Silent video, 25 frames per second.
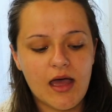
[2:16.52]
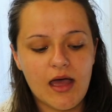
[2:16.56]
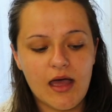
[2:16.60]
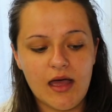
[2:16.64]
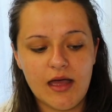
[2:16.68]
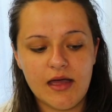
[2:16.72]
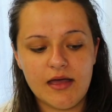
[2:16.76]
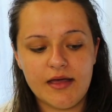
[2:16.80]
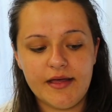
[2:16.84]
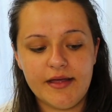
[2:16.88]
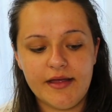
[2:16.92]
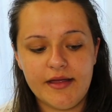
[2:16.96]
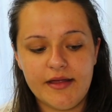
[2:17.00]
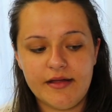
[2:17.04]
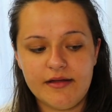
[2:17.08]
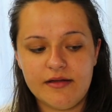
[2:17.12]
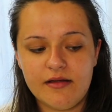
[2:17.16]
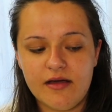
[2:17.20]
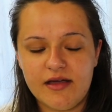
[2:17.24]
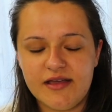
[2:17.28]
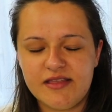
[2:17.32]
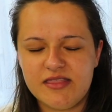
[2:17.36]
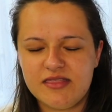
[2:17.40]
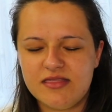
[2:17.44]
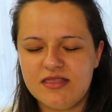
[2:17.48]
And
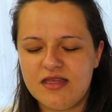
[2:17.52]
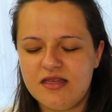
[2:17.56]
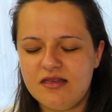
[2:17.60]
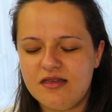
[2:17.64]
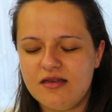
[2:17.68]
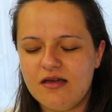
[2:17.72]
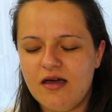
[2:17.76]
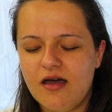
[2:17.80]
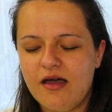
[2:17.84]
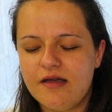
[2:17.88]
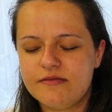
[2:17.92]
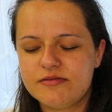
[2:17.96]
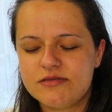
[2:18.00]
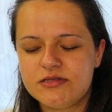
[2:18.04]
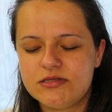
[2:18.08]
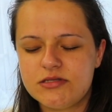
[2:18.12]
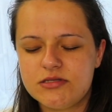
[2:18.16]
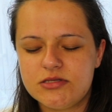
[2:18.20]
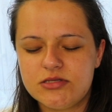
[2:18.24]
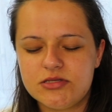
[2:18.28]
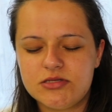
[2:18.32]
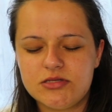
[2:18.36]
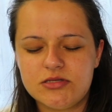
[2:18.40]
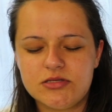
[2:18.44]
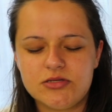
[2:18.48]
I think I've
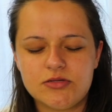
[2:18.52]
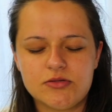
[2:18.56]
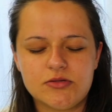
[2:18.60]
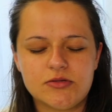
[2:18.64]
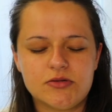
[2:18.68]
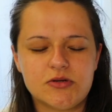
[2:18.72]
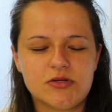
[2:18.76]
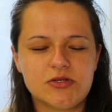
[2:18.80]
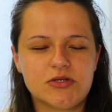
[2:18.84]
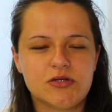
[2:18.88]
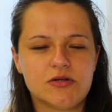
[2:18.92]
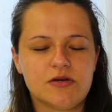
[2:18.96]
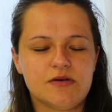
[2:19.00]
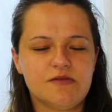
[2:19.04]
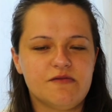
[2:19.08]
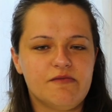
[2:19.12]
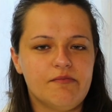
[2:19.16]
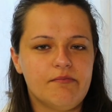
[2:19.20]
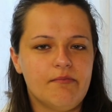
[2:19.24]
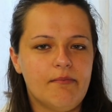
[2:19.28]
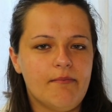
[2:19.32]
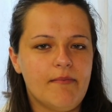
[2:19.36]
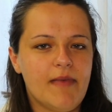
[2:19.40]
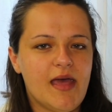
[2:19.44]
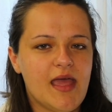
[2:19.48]
sort of
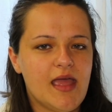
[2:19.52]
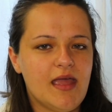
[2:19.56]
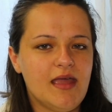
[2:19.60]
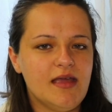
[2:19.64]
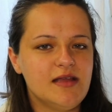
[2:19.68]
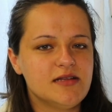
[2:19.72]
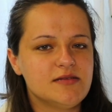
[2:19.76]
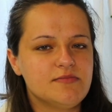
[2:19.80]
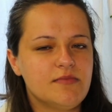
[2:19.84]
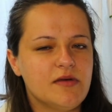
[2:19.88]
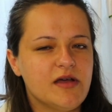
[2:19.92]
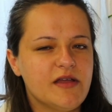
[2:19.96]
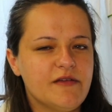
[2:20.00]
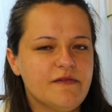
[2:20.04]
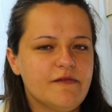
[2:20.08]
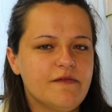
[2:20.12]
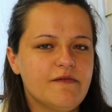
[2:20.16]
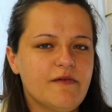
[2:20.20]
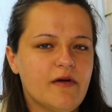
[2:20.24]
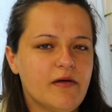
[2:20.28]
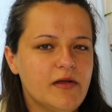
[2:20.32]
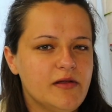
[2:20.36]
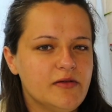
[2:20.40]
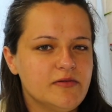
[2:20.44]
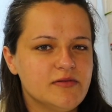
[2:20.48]
made my
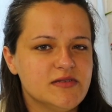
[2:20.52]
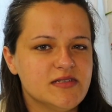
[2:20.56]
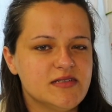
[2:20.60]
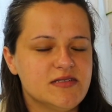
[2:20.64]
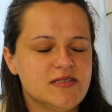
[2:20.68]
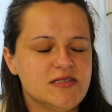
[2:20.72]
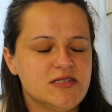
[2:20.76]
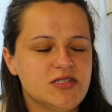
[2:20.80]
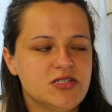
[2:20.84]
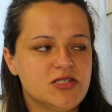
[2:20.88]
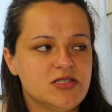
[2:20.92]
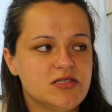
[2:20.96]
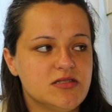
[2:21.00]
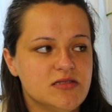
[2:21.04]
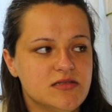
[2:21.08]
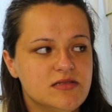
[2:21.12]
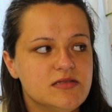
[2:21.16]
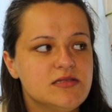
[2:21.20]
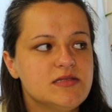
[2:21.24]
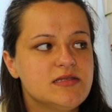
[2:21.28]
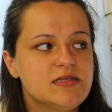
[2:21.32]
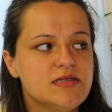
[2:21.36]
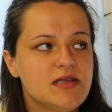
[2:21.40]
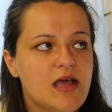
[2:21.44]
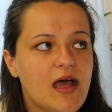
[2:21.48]
final
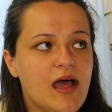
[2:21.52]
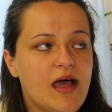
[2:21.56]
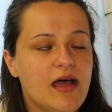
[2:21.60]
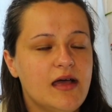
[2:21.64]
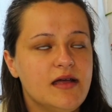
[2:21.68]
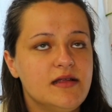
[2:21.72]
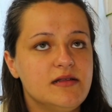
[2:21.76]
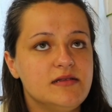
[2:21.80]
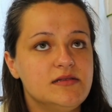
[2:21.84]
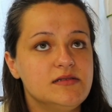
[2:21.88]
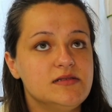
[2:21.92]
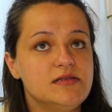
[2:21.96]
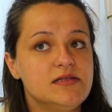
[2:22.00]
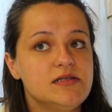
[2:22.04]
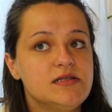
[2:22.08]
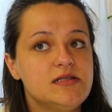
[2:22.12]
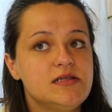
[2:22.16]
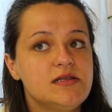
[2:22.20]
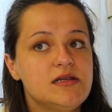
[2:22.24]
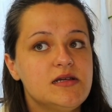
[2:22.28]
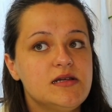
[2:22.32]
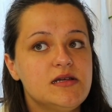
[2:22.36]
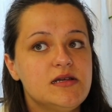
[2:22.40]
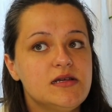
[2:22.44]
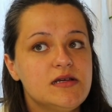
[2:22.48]
decisions and
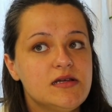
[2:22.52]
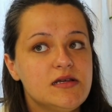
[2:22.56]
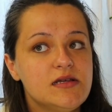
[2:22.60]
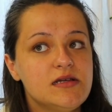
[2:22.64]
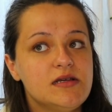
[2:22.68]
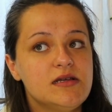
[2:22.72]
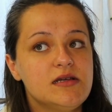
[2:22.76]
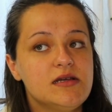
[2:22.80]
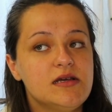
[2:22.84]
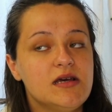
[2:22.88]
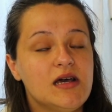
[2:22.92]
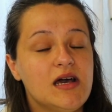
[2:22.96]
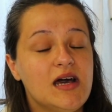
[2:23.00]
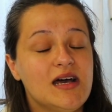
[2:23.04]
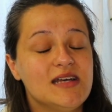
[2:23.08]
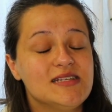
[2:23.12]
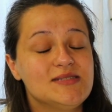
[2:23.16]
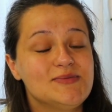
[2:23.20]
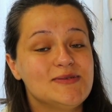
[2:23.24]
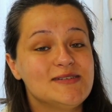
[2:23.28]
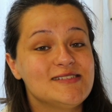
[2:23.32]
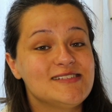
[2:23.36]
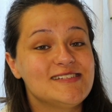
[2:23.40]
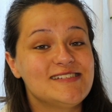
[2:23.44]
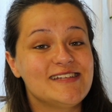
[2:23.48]
I
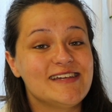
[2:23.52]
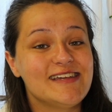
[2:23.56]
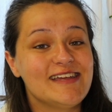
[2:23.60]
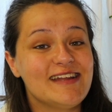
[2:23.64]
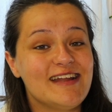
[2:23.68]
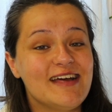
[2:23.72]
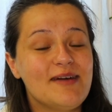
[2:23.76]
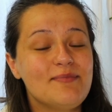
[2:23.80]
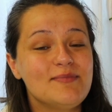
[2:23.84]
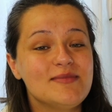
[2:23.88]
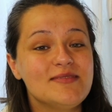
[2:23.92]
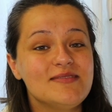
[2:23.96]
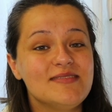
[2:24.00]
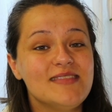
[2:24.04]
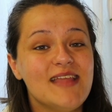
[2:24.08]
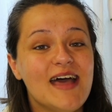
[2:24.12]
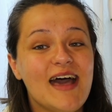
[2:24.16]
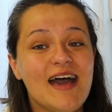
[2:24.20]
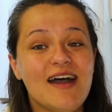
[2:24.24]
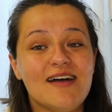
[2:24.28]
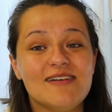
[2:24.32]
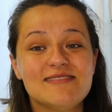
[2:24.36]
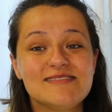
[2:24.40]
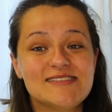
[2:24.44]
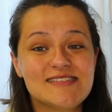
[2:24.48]
suppose I'll tell you
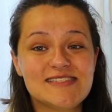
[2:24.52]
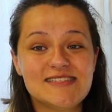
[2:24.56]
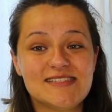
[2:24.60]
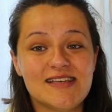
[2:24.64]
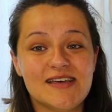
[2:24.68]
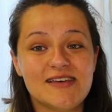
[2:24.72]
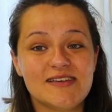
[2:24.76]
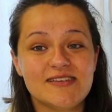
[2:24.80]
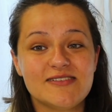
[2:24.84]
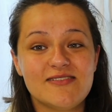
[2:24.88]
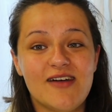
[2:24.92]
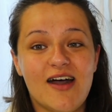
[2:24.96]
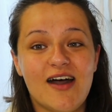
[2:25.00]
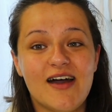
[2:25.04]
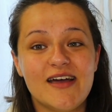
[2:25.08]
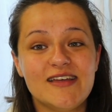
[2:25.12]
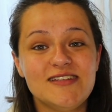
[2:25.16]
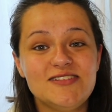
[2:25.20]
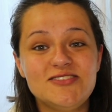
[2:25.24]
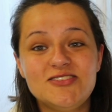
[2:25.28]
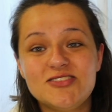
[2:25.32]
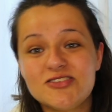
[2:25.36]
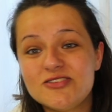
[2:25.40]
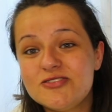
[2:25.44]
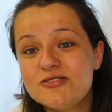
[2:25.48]
now. So I
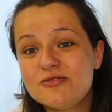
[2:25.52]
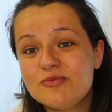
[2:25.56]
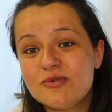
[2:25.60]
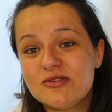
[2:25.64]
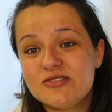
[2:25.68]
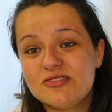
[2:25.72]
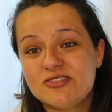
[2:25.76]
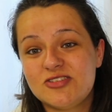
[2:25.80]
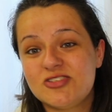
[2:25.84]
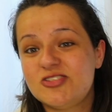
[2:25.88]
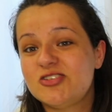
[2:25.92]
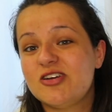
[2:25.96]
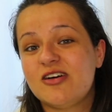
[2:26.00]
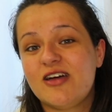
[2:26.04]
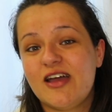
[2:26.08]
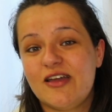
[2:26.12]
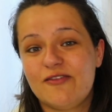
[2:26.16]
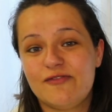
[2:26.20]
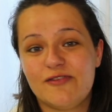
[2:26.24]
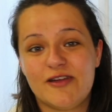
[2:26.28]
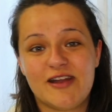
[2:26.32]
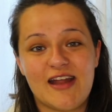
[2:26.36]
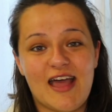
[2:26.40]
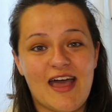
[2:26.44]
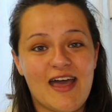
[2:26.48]
do want to try
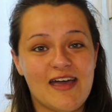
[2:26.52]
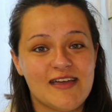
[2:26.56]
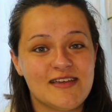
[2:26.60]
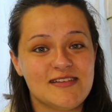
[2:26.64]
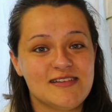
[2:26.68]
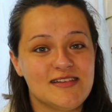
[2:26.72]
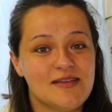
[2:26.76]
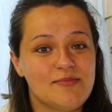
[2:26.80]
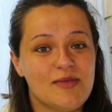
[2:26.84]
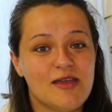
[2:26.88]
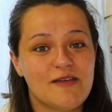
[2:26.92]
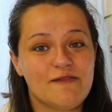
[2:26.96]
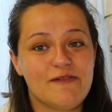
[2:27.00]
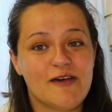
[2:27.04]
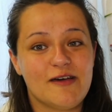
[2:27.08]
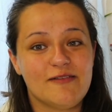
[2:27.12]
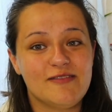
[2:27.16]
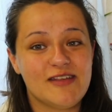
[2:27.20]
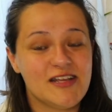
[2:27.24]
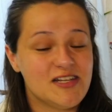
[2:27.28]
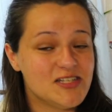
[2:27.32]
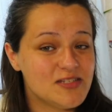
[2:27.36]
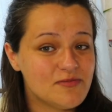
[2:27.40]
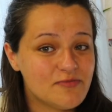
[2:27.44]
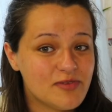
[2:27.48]
for an academic
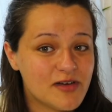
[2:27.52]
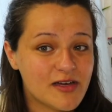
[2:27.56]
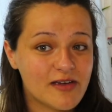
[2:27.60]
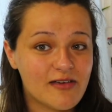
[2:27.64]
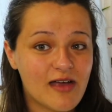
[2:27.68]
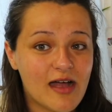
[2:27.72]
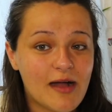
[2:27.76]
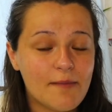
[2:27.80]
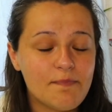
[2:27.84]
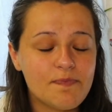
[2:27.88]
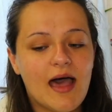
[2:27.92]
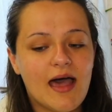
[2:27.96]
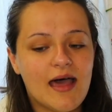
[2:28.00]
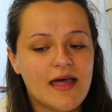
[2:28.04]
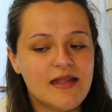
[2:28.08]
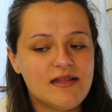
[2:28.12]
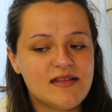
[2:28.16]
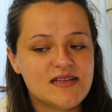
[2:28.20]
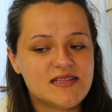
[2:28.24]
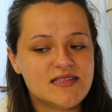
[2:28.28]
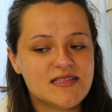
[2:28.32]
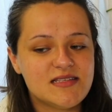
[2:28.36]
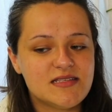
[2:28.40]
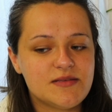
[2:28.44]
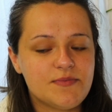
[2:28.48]
foundation program. And
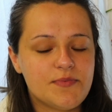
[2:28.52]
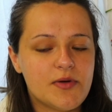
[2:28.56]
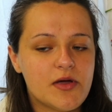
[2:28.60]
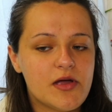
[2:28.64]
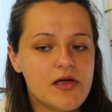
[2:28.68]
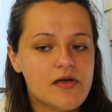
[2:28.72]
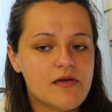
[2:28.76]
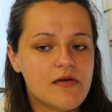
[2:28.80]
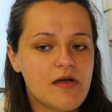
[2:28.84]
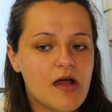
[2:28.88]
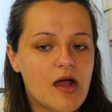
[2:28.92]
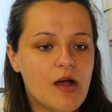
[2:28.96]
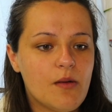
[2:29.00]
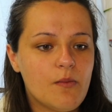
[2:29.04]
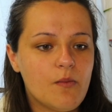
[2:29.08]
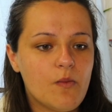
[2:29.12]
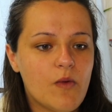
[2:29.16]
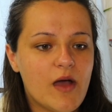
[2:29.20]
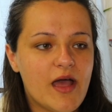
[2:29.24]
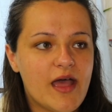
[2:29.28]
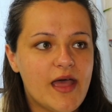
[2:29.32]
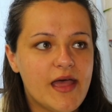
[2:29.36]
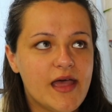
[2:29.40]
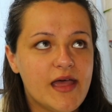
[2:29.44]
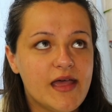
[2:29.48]
this is a program
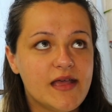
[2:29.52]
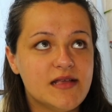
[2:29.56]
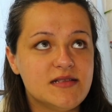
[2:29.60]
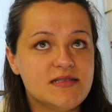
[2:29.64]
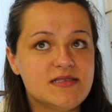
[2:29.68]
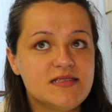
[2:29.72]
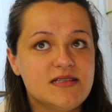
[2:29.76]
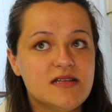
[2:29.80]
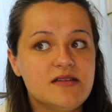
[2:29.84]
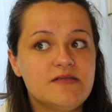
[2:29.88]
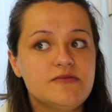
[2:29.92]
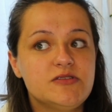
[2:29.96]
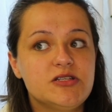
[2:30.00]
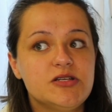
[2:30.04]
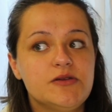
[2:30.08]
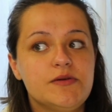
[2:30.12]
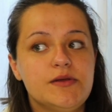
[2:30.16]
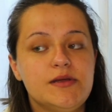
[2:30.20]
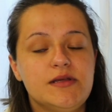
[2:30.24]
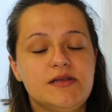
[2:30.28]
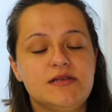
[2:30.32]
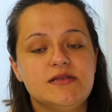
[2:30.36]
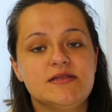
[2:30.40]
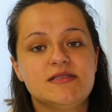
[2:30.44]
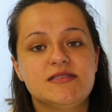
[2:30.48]
where instead of
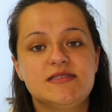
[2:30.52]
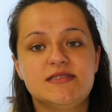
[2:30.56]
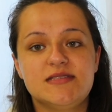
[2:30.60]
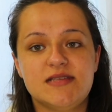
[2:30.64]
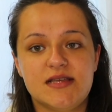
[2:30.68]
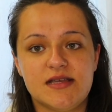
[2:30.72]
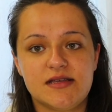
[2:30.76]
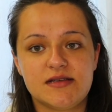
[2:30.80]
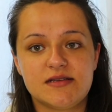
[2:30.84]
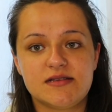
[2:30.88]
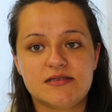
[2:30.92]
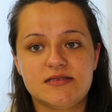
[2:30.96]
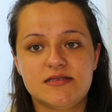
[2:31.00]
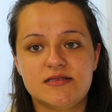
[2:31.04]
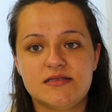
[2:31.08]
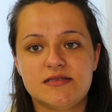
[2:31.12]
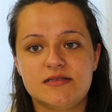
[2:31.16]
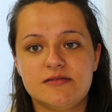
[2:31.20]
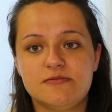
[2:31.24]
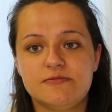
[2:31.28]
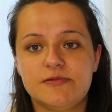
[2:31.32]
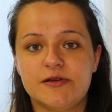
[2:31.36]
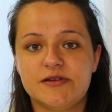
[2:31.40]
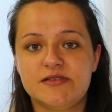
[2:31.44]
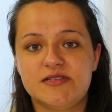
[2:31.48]
doing
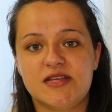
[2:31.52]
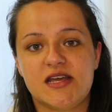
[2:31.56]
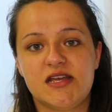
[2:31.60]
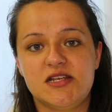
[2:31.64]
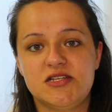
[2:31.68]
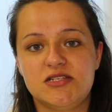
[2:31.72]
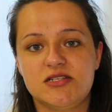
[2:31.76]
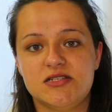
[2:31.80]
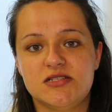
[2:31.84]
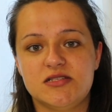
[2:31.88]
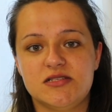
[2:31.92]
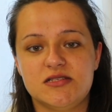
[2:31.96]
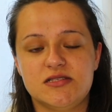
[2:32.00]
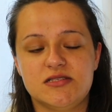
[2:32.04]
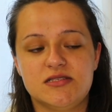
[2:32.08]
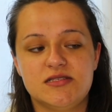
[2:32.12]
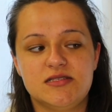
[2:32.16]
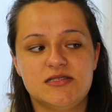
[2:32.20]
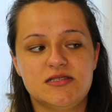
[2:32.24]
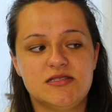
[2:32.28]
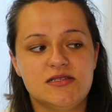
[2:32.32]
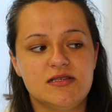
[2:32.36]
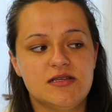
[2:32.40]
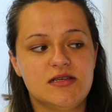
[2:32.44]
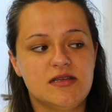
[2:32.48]
6
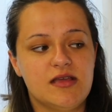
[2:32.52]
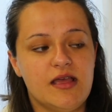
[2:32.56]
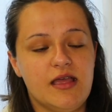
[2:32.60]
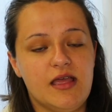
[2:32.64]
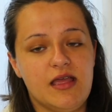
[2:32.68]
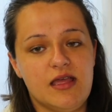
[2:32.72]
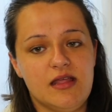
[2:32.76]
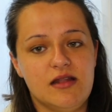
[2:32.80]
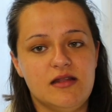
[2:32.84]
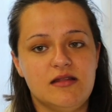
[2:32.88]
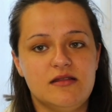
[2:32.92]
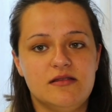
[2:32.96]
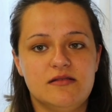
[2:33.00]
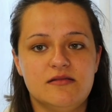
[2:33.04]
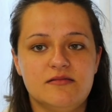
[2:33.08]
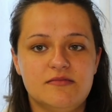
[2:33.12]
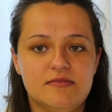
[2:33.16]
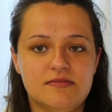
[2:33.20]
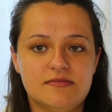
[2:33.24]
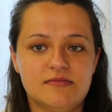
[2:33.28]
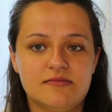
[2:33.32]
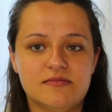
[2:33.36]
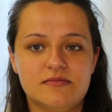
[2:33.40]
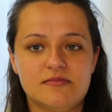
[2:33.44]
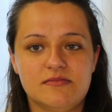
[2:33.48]
rotations in
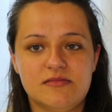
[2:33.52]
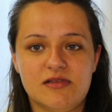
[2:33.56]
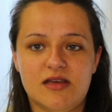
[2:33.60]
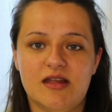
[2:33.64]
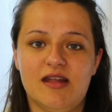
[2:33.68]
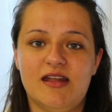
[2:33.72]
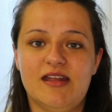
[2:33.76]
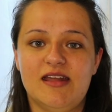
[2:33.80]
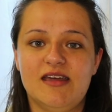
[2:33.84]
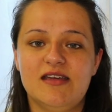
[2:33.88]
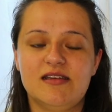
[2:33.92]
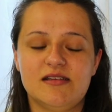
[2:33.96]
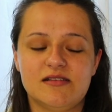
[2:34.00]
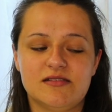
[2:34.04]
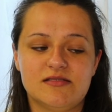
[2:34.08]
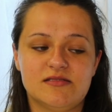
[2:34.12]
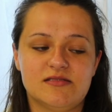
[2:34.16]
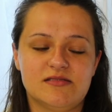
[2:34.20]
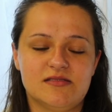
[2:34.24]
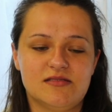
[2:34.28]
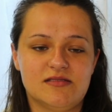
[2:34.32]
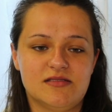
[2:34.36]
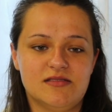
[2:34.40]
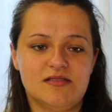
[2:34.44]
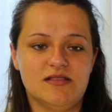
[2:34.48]

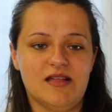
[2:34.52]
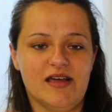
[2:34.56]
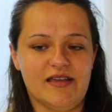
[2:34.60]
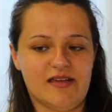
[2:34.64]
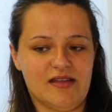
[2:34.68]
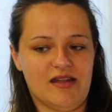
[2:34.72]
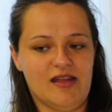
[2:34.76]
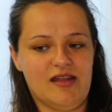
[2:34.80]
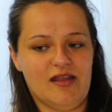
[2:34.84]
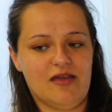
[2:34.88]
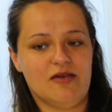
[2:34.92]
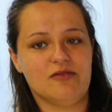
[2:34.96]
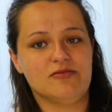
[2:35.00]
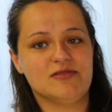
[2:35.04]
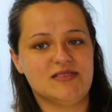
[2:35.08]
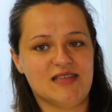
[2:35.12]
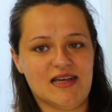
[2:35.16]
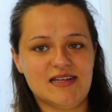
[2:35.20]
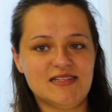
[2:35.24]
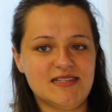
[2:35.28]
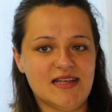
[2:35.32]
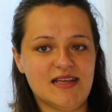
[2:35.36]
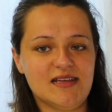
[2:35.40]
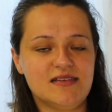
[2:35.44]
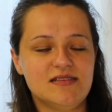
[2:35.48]
clinics, like clinical
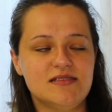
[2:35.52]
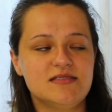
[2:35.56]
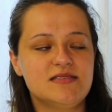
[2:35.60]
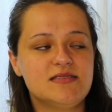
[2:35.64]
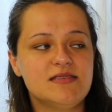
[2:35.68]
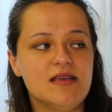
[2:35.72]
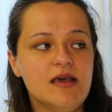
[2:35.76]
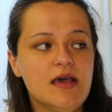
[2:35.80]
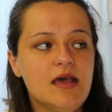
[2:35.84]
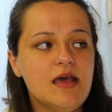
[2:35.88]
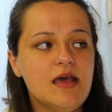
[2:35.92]
settings,